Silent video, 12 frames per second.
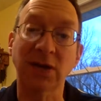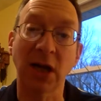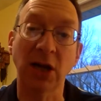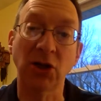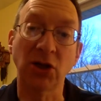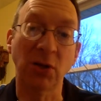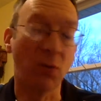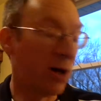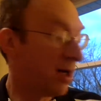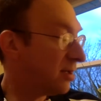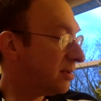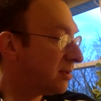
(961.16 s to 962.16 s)
say she
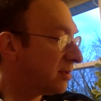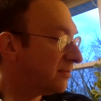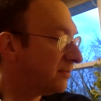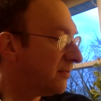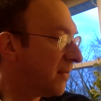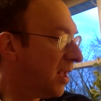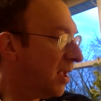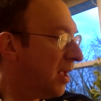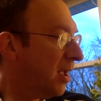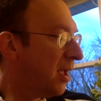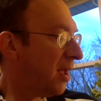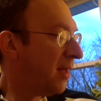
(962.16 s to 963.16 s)
was.
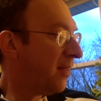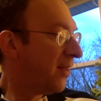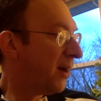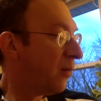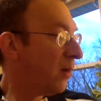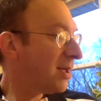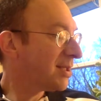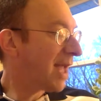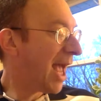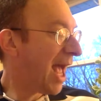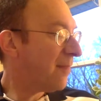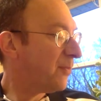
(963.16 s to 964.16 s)
There was
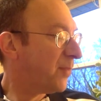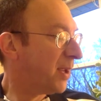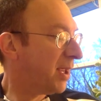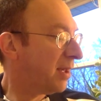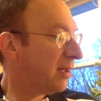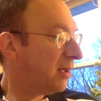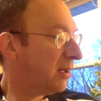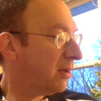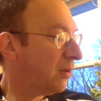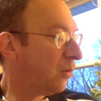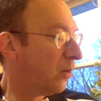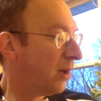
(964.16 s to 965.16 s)
a hatpin,
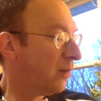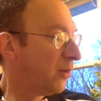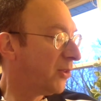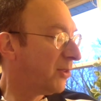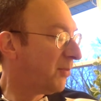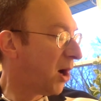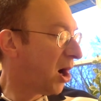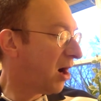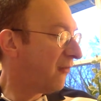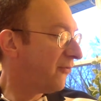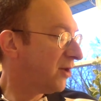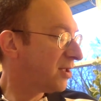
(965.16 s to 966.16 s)
one with the
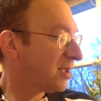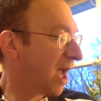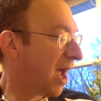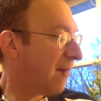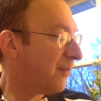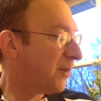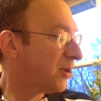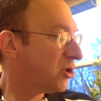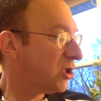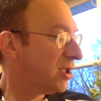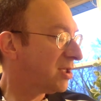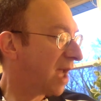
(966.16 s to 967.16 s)
bar for a top, and
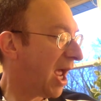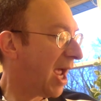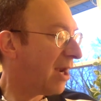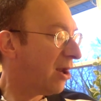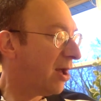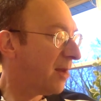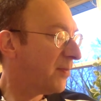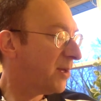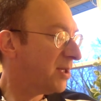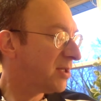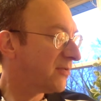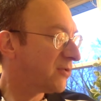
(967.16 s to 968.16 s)
she tied on a
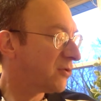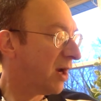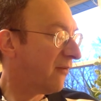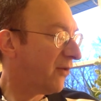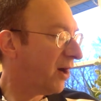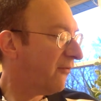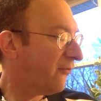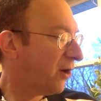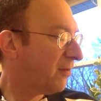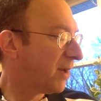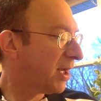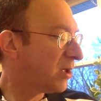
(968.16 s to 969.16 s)
piece of string very
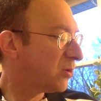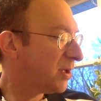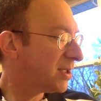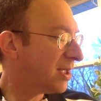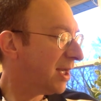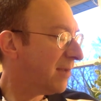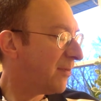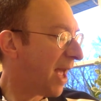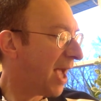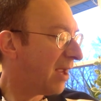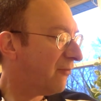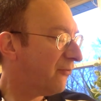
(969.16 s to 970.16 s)
firmly, twisting it
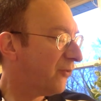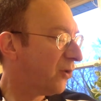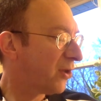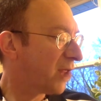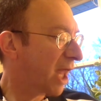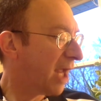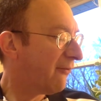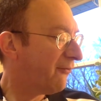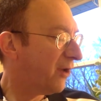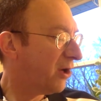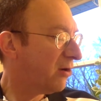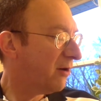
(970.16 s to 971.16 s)
back and forth like a
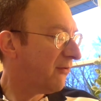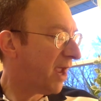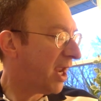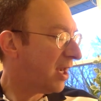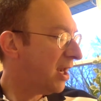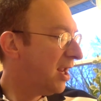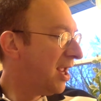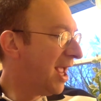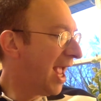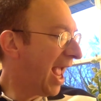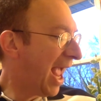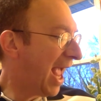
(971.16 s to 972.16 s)
figure of eight,
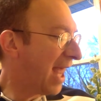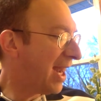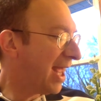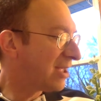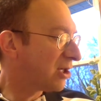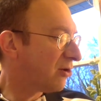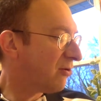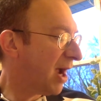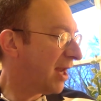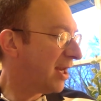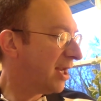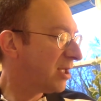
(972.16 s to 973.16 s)
and as a
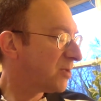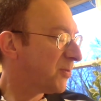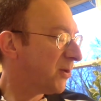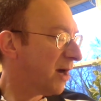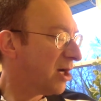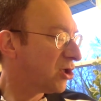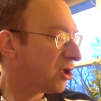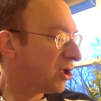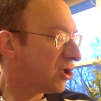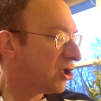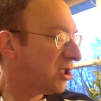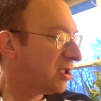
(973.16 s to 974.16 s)
crowning inspiration,
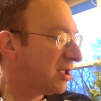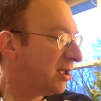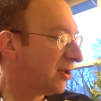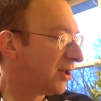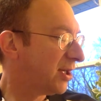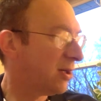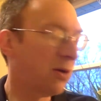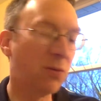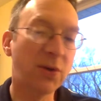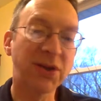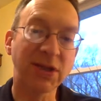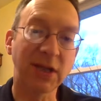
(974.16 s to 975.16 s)
she sealed it
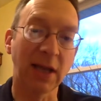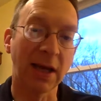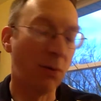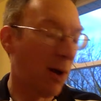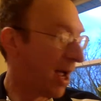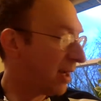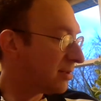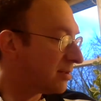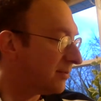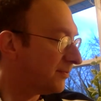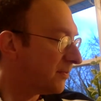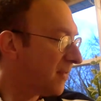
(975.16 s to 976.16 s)
with sealing wax.